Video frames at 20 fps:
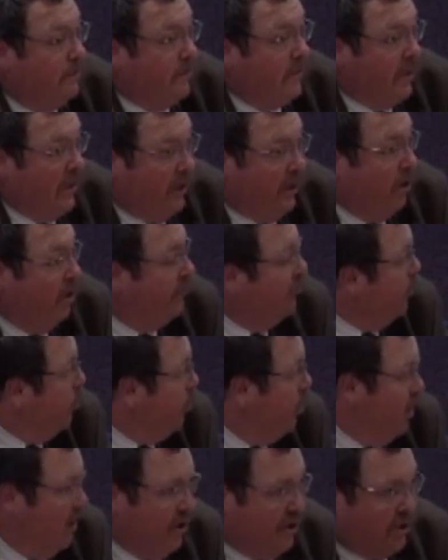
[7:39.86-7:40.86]
And also,
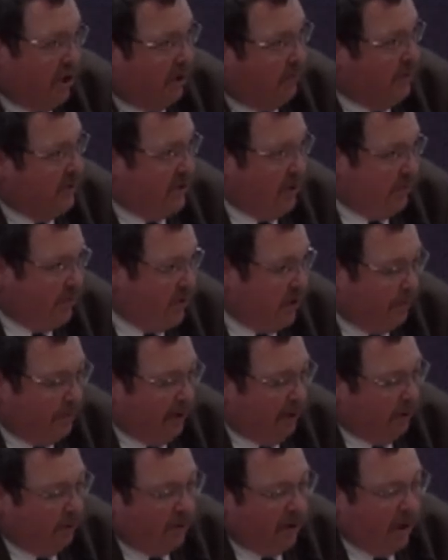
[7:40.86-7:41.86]
one of the gentlemen that was up
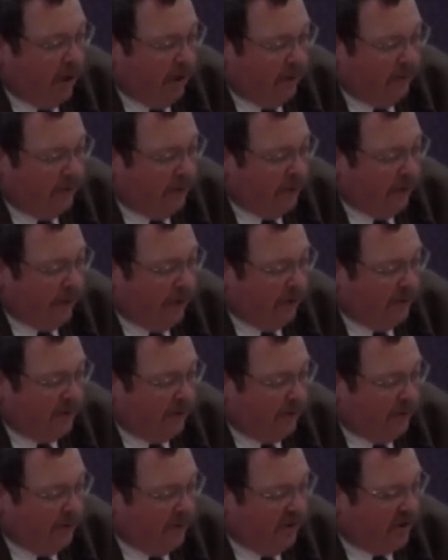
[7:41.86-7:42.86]
here doing
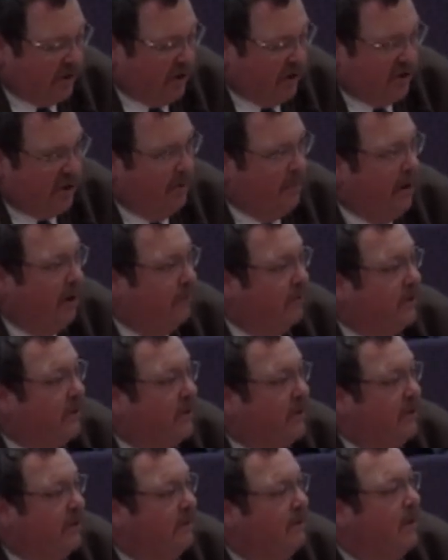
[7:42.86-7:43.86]
some discussing about
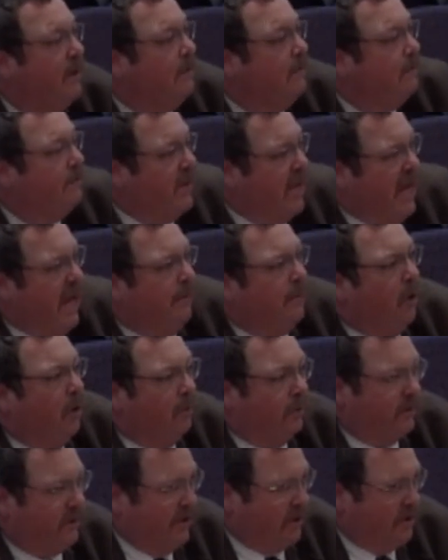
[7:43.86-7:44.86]
the ammo
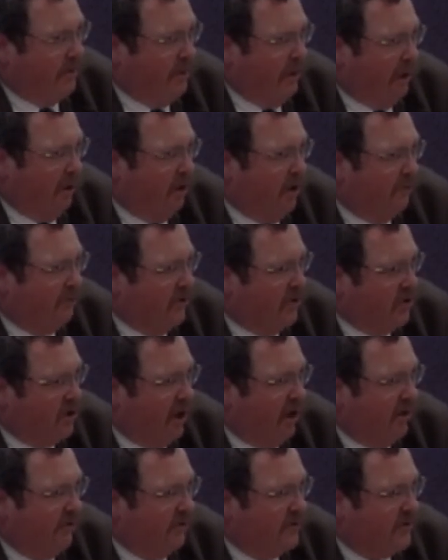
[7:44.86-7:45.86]
disappearing off the
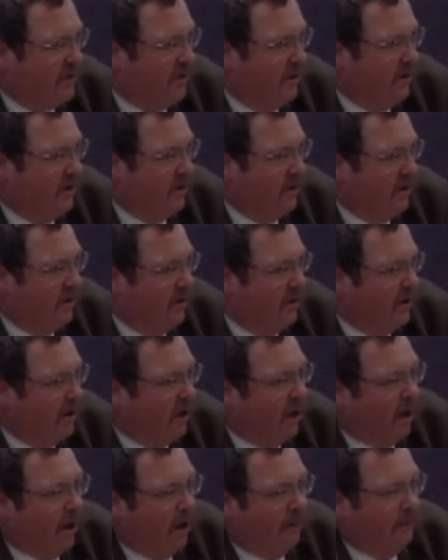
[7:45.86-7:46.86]
shelves.
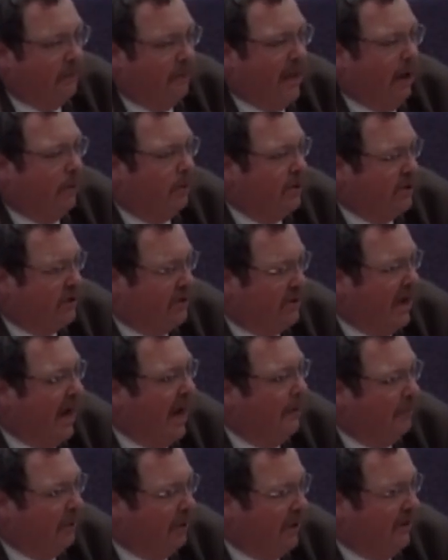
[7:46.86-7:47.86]
That was, I
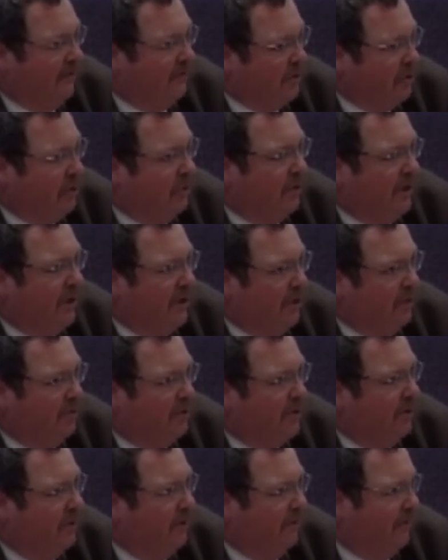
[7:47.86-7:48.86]
believe, truly due
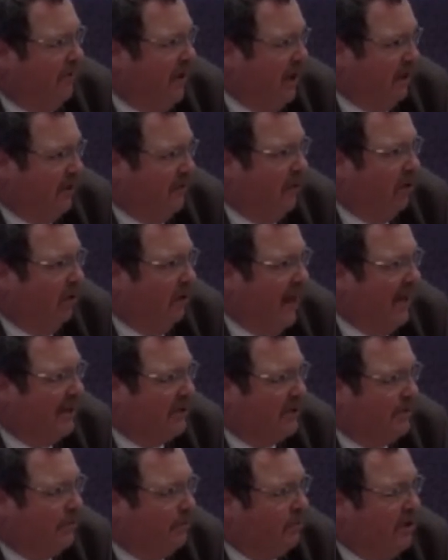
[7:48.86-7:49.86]
to the fact of our
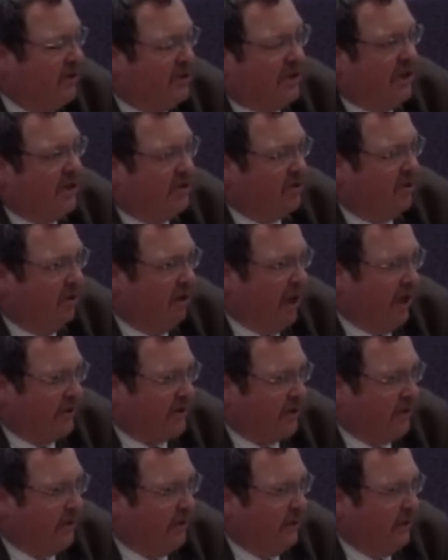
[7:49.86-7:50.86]
last presidential election,